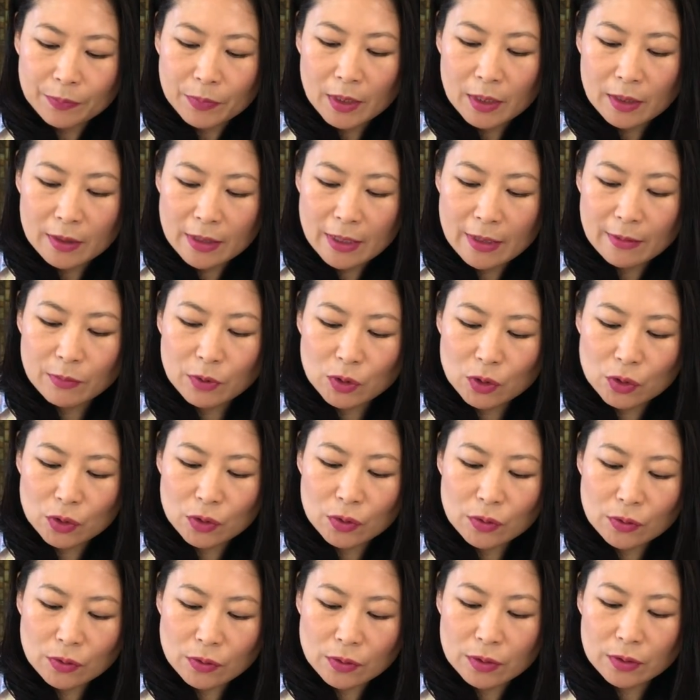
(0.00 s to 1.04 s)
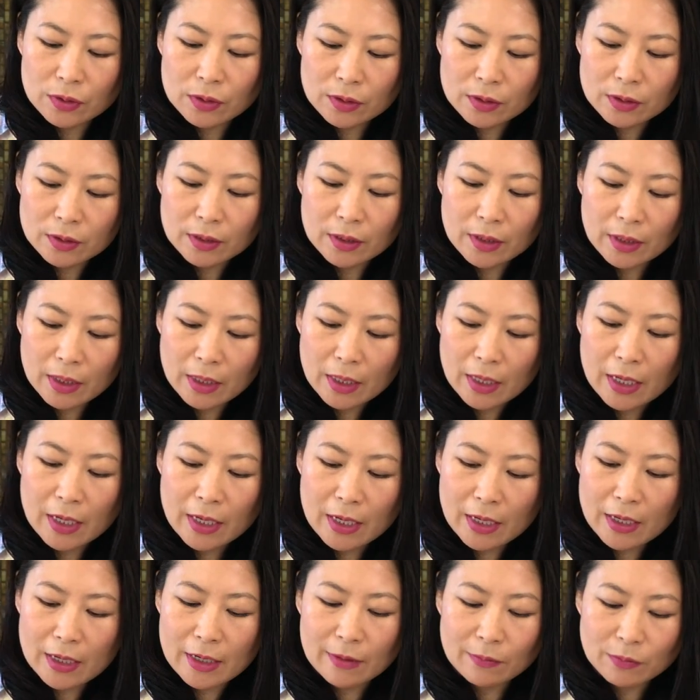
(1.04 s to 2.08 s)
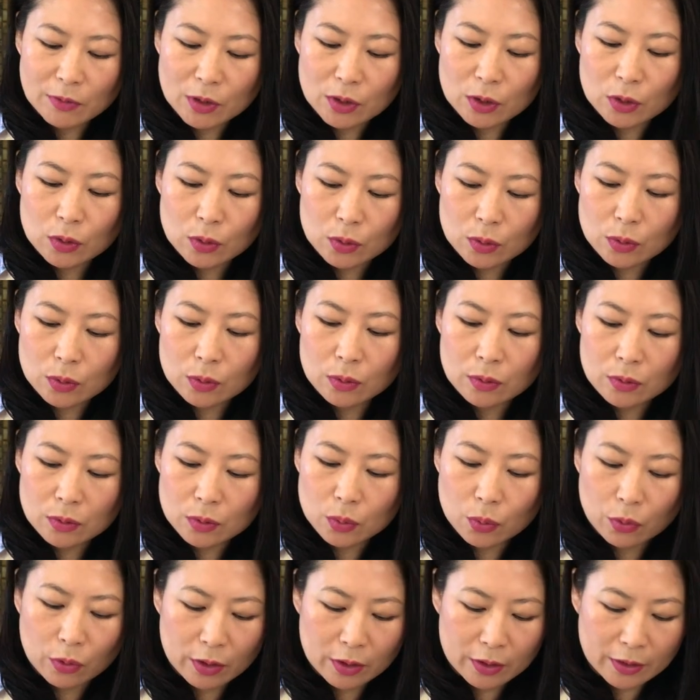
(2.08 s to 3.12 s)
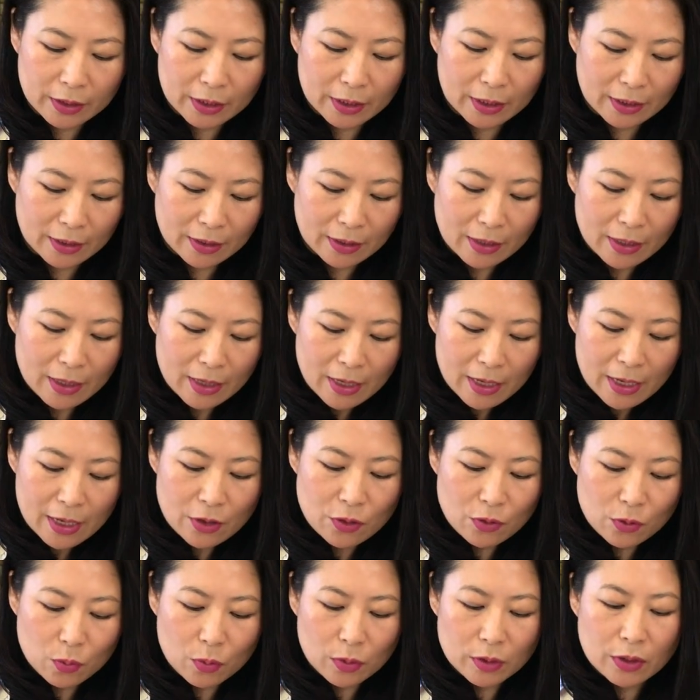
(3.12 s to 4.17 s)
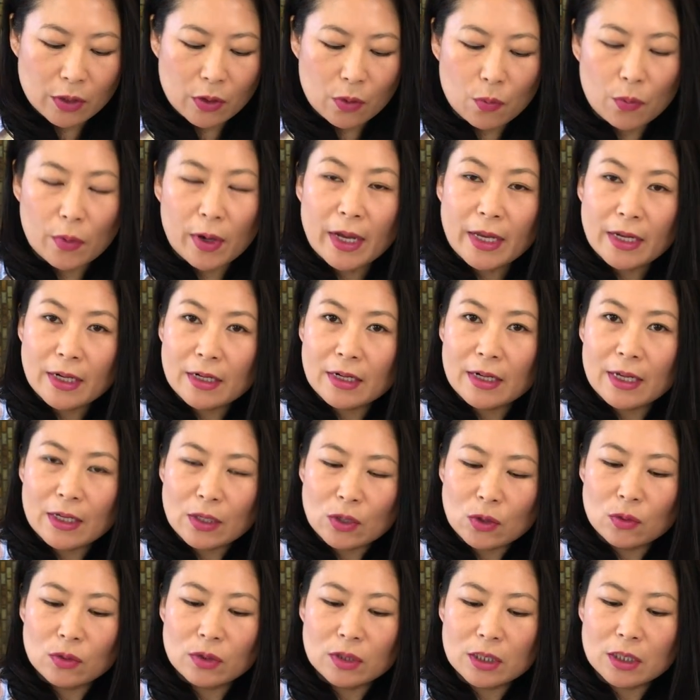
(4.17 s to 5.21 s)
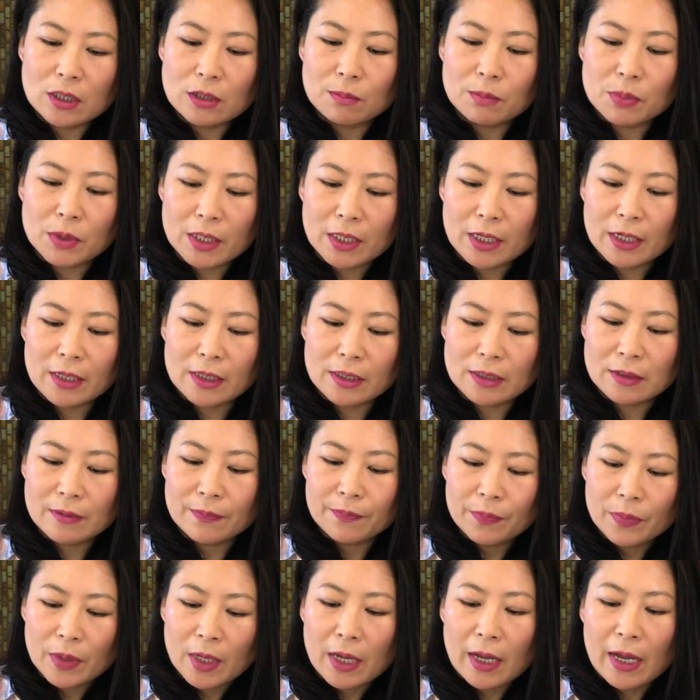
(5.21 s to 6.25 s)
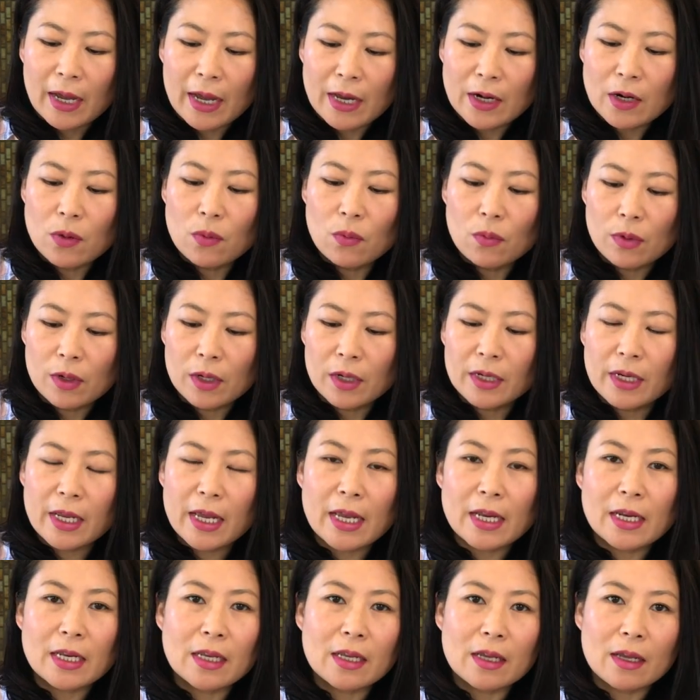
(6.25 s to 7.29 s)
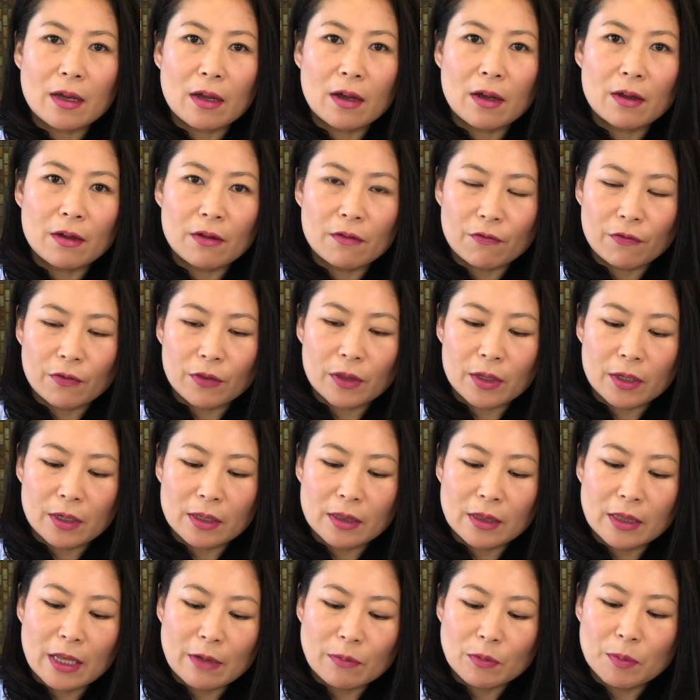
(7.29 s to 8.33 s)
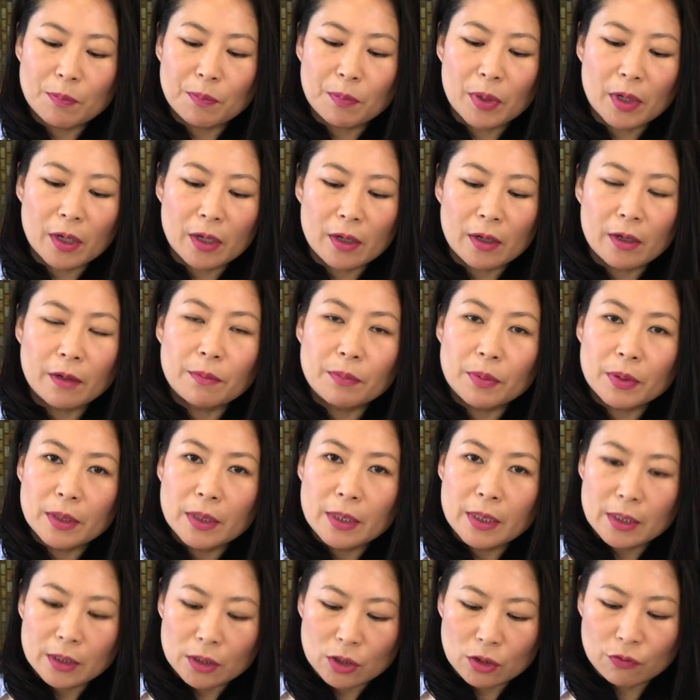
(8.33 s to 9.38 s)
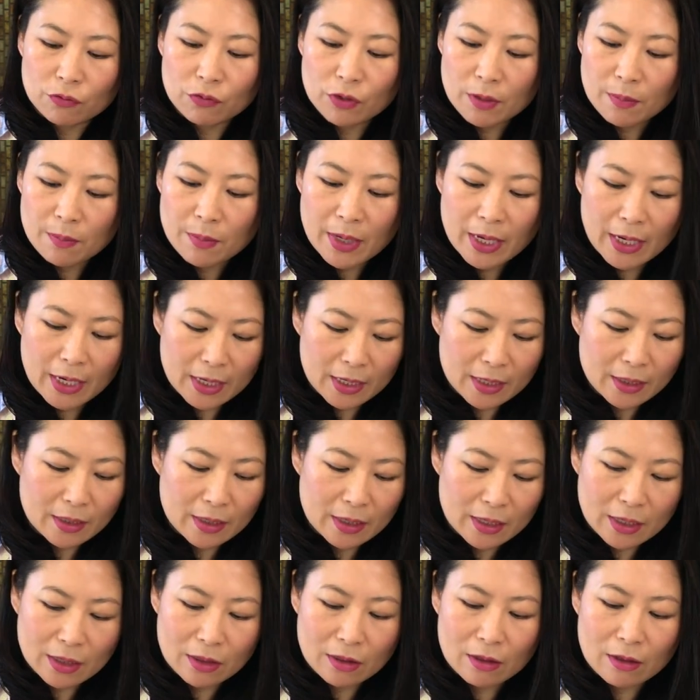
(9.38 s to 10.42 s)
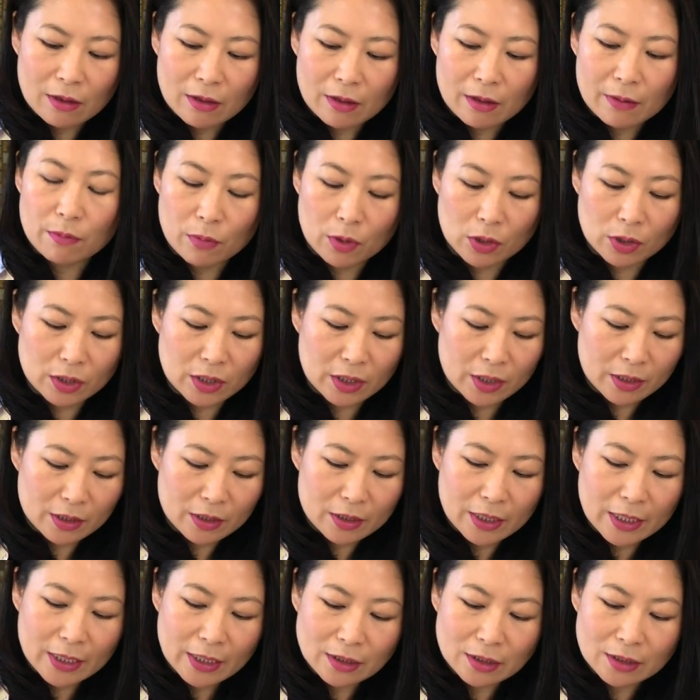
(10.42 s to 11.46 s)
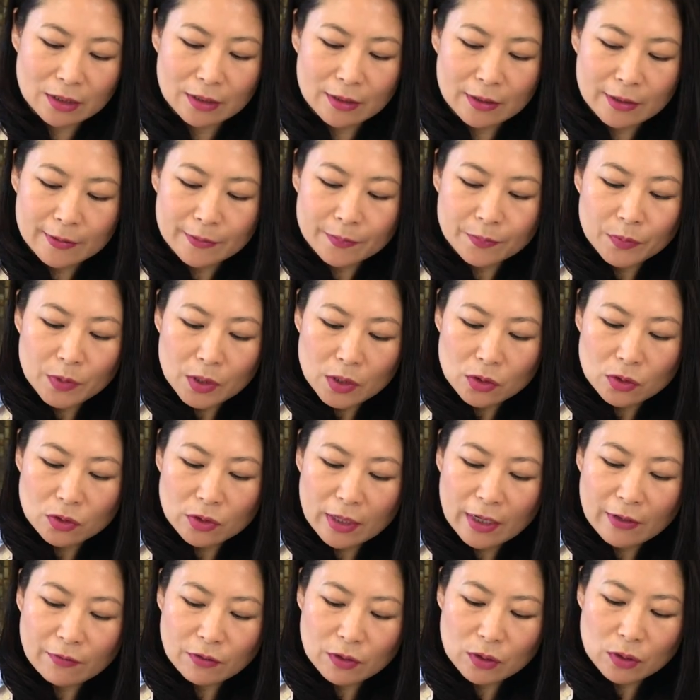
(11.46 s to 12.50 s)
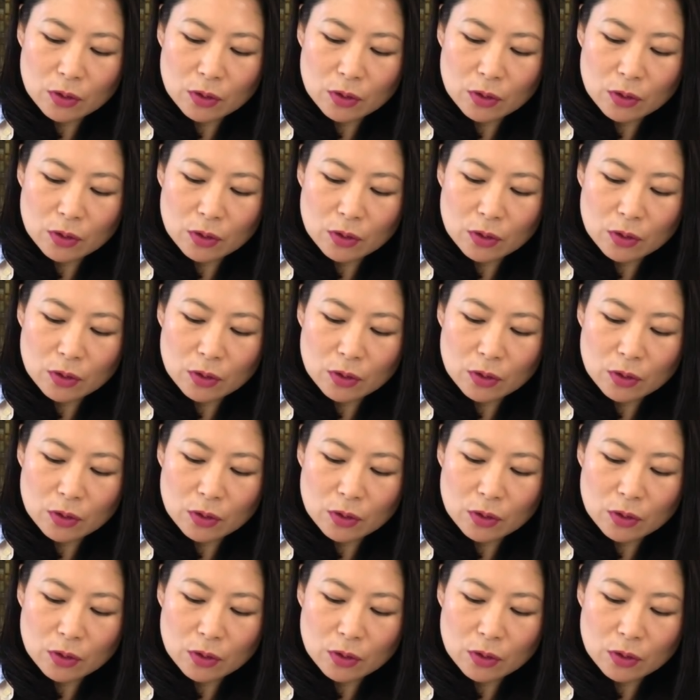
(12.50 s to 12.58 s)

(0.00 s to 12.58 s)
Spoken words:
lemon juice and I'm just swirling it. And you're wondering, why did I use this? Because I don't want any of the lemon pulp to remain in the martini glass. So after you